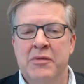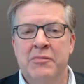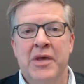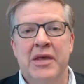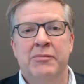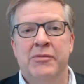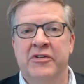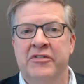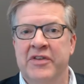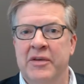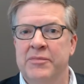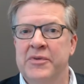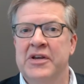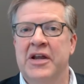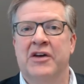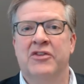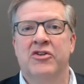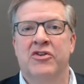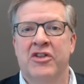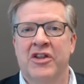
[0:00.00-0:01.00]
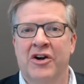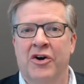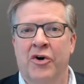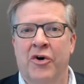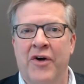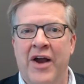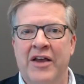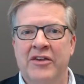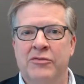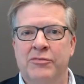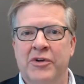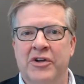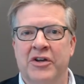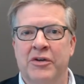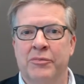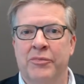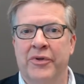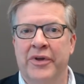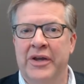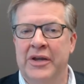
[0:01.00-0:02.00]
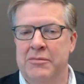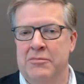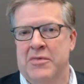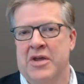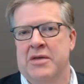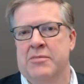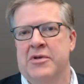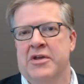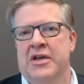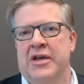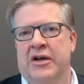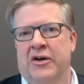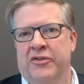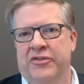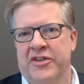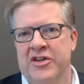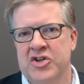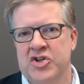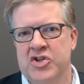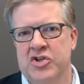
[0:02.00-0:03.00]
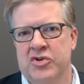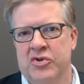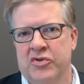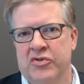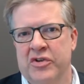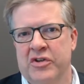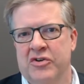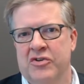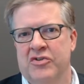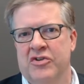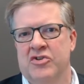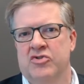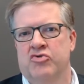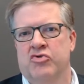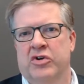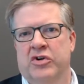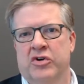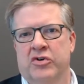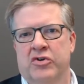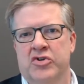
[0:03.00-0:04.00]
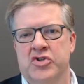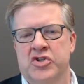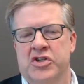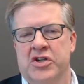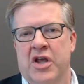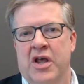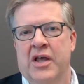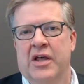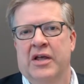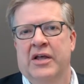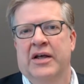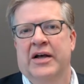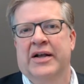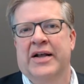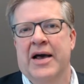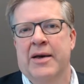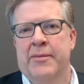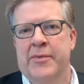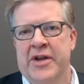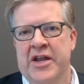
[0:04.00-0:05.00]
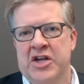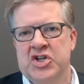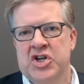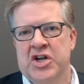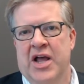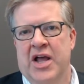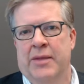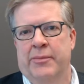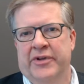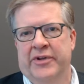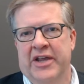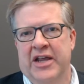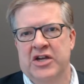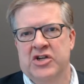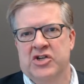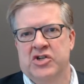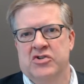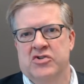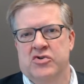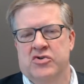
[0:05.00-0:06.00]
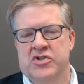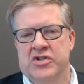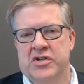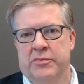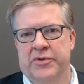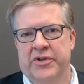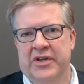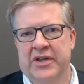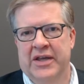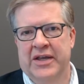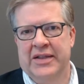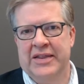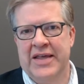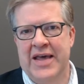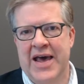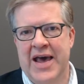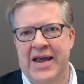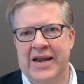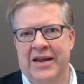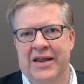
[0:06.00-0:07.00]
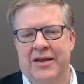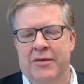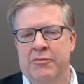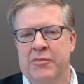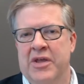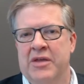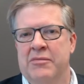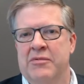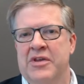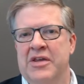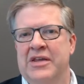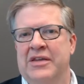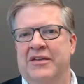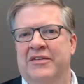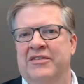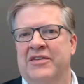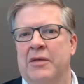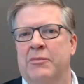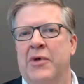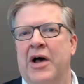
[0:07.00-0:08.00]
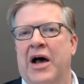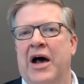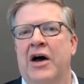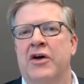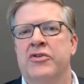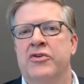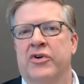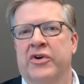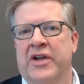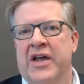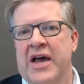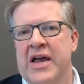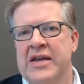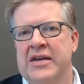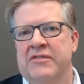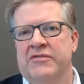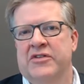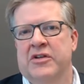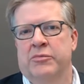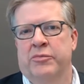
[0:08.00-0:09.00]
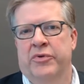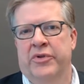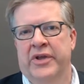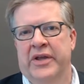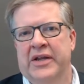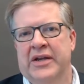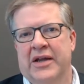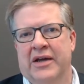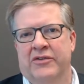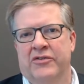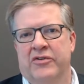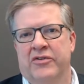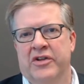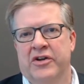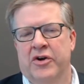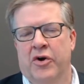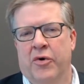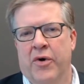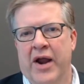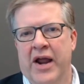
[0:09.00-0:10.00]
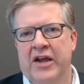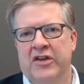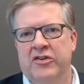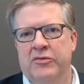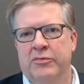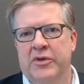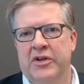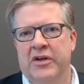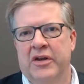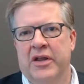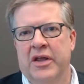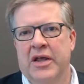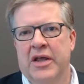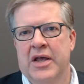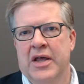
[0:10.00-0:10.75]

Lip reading: and it may be something other than a harassment complaint, maybe a health issue that triggers accommodation obligations or something like that, maybe some other kind of complaint other than harassment.